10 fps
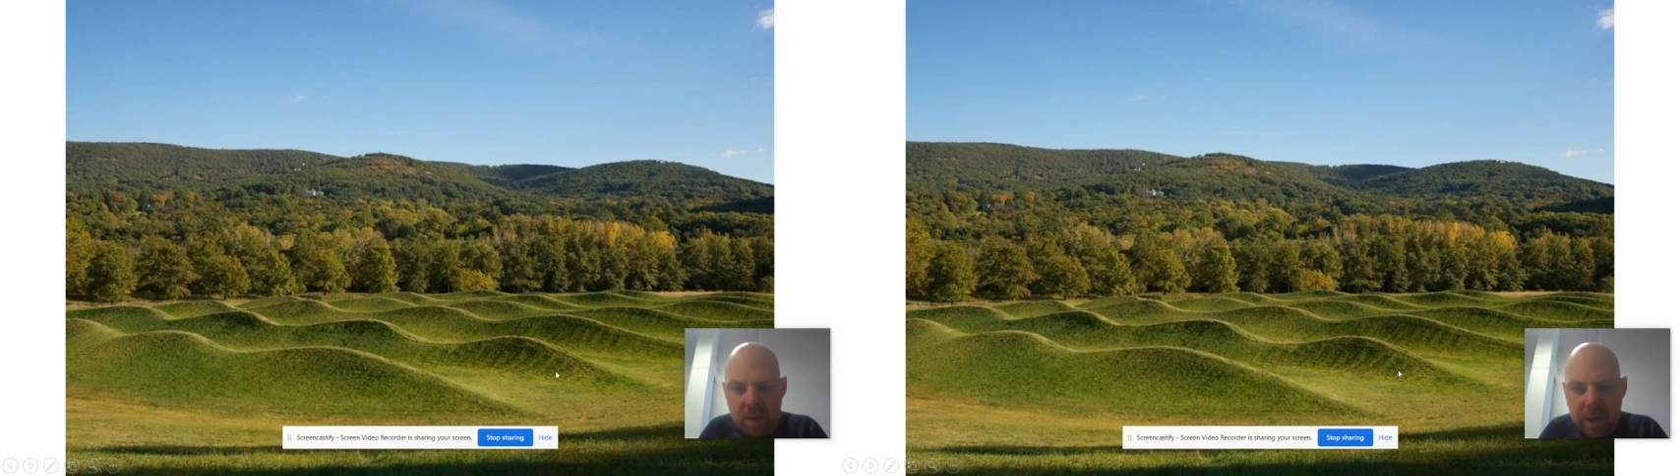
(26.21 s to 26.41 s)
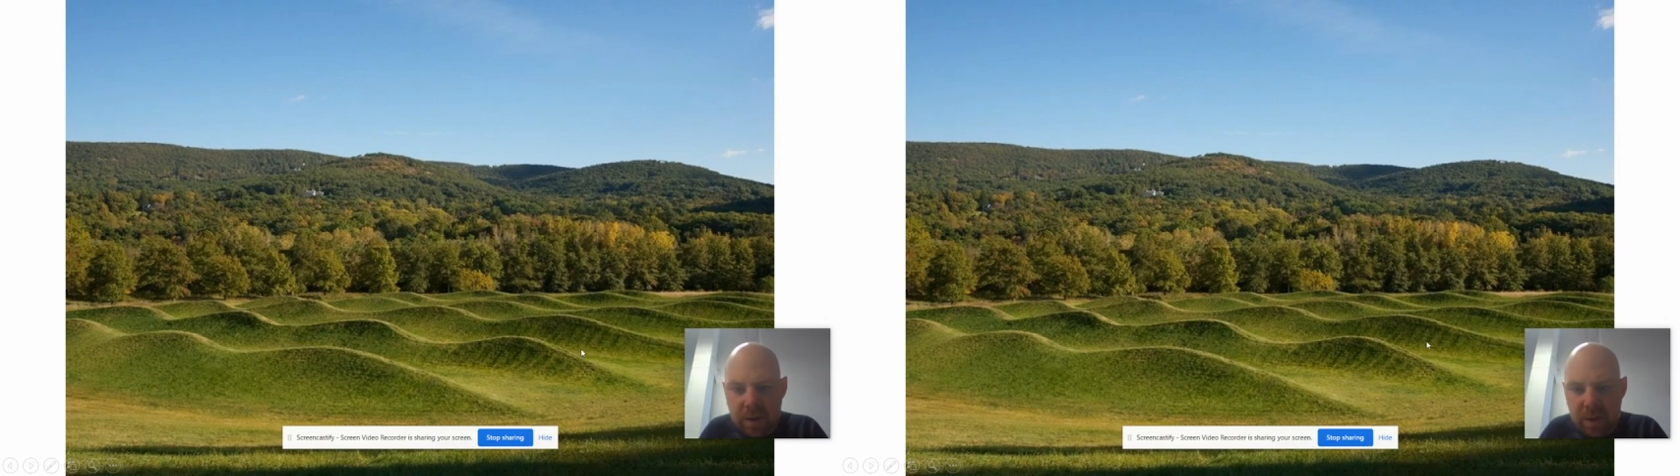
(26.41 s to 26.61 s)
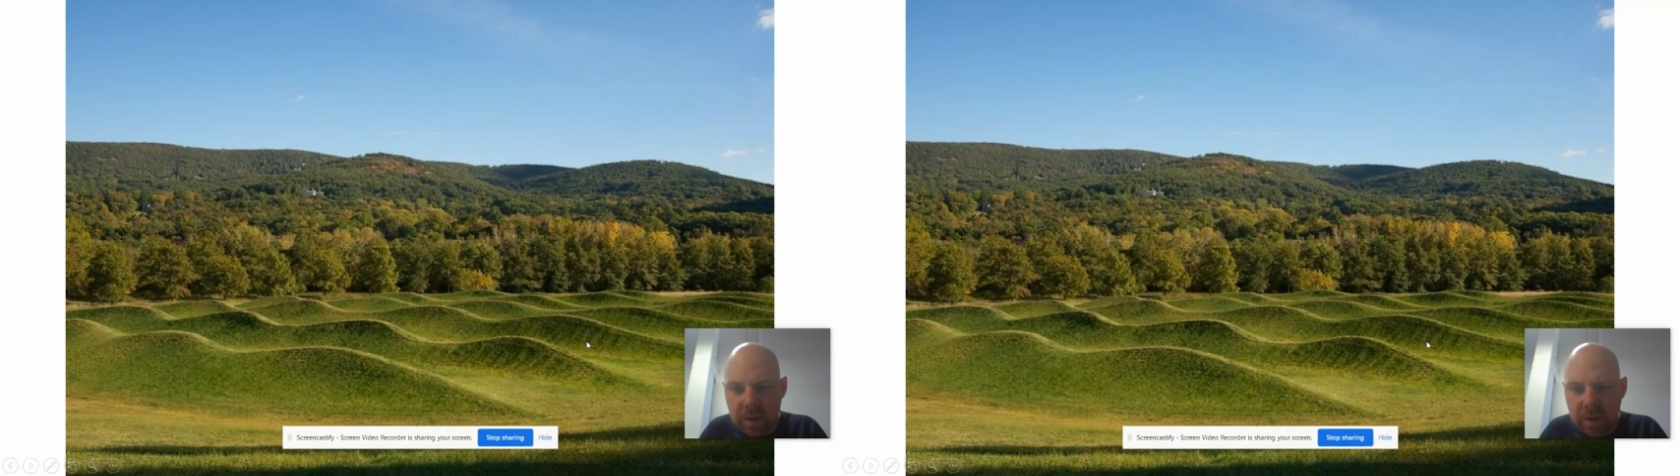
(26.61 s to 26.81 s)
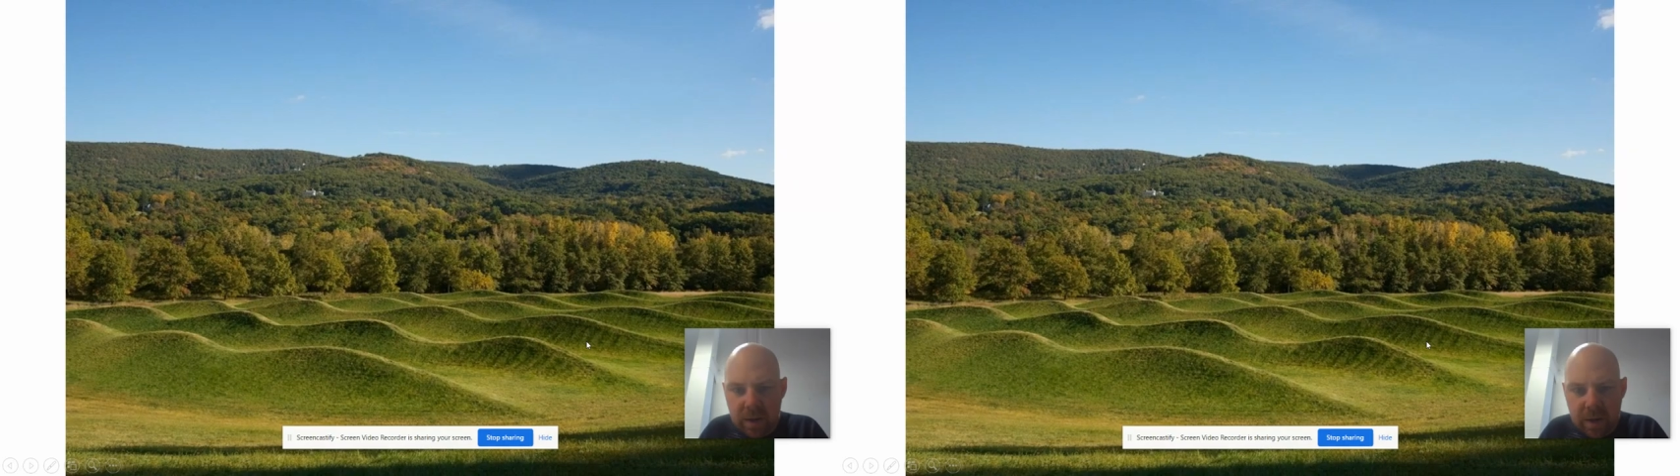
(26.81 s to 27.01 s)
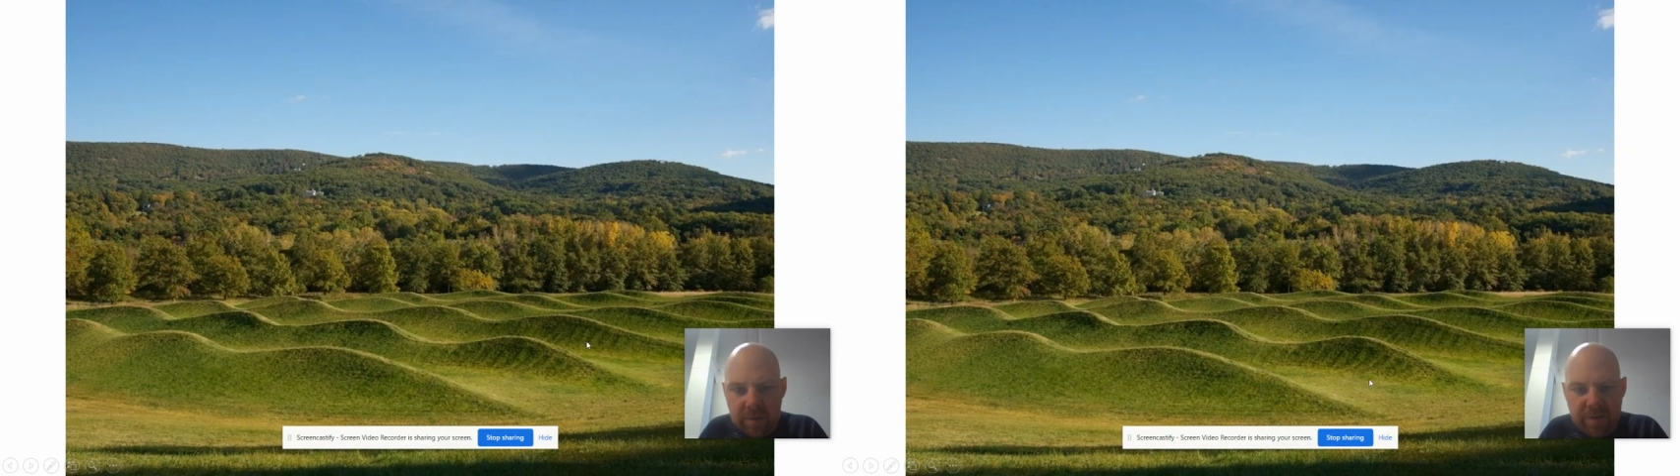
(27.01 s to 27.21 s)
So
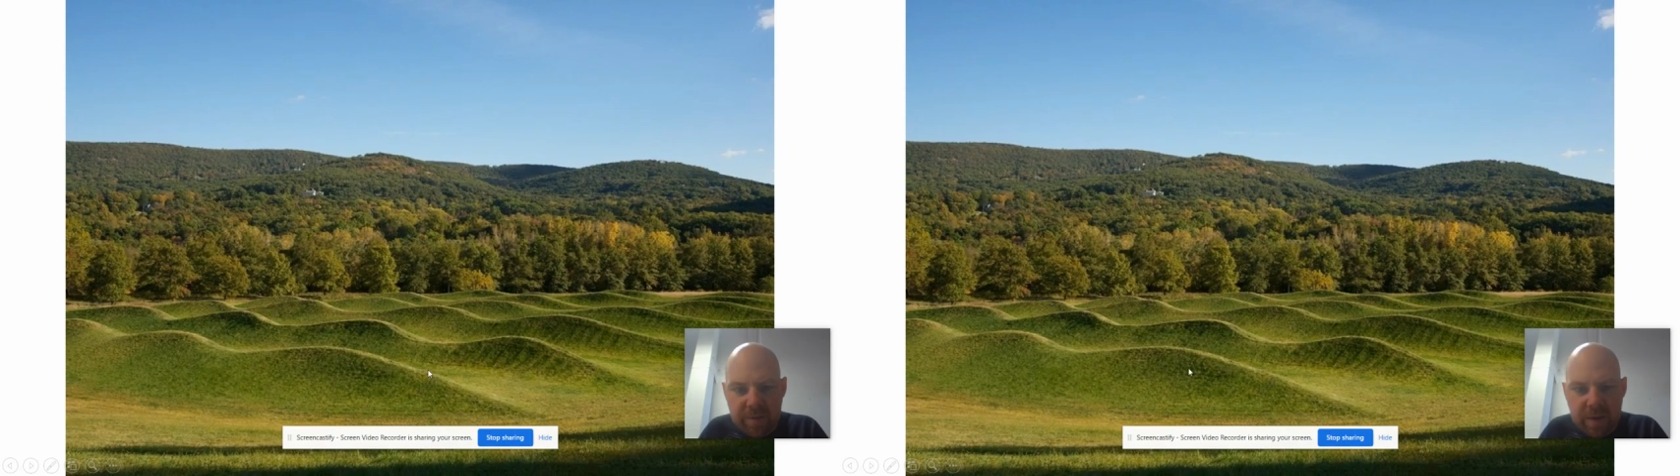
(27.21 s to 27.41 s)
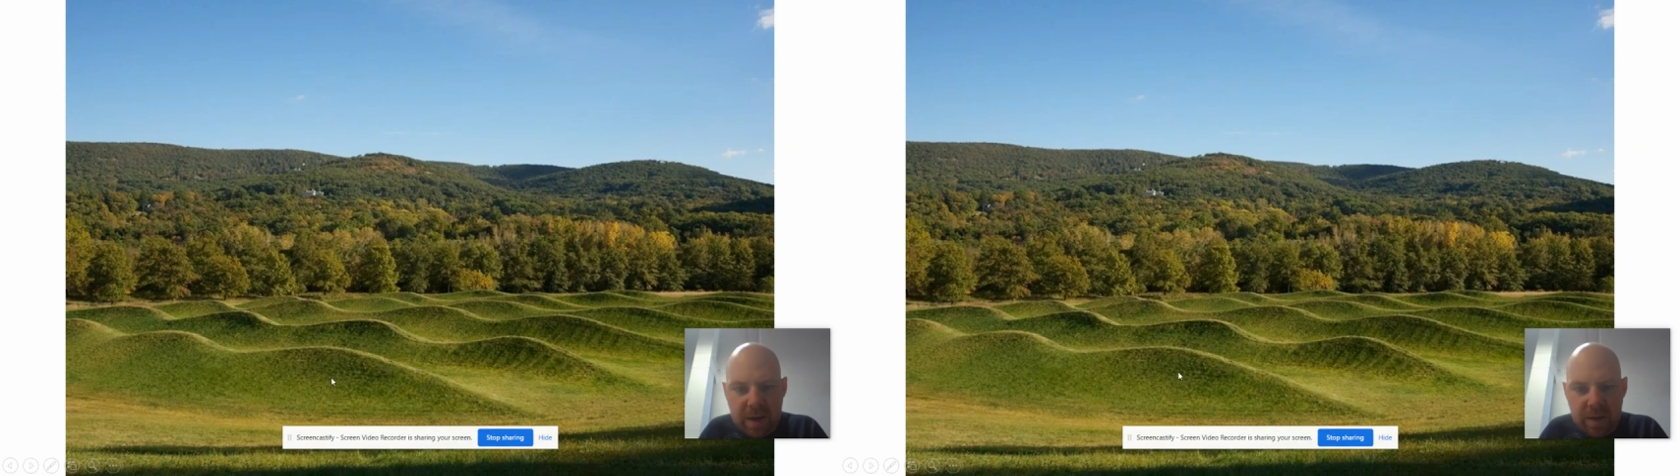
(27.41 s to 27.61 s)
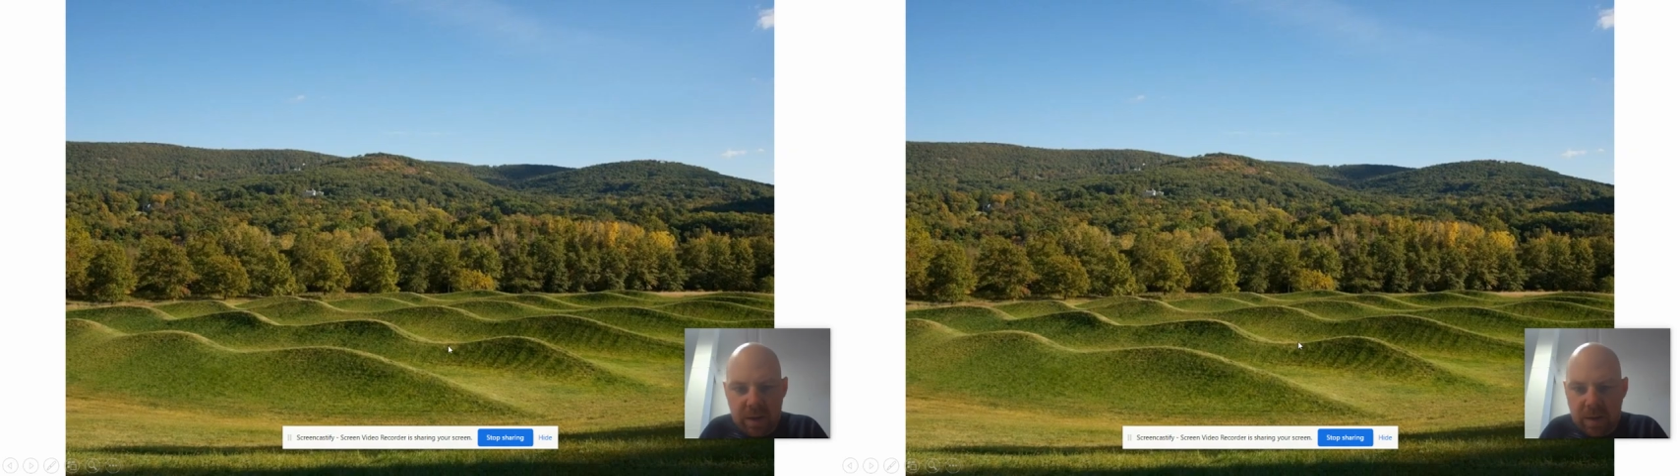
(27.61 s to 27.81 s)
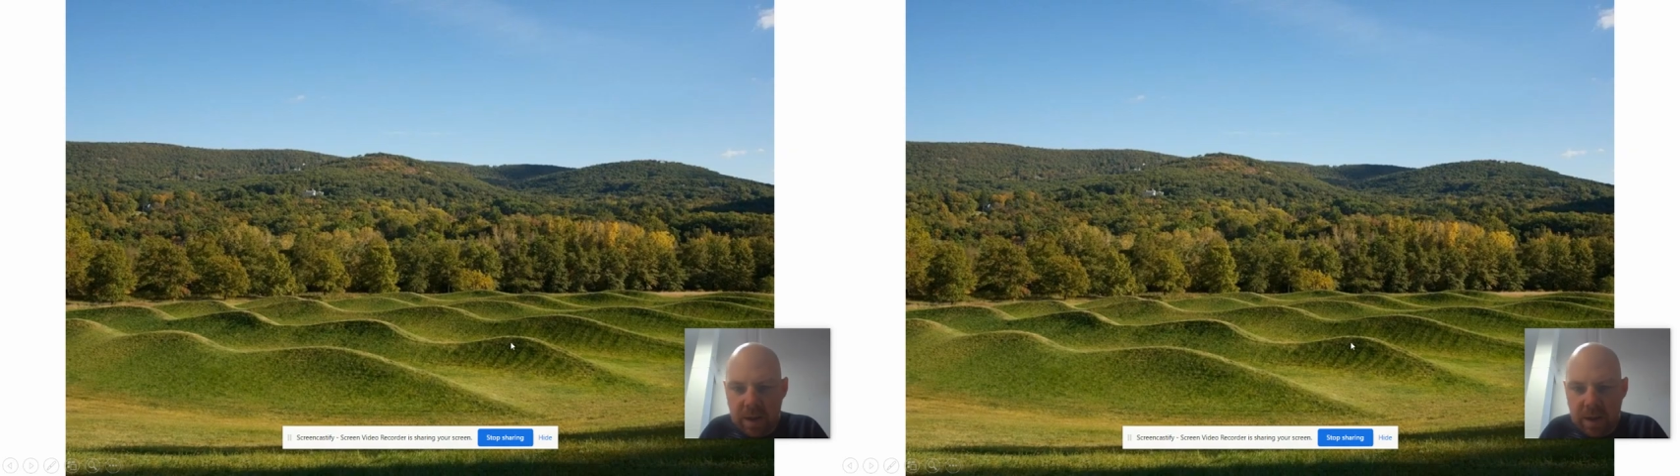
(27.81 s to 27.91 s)
it feels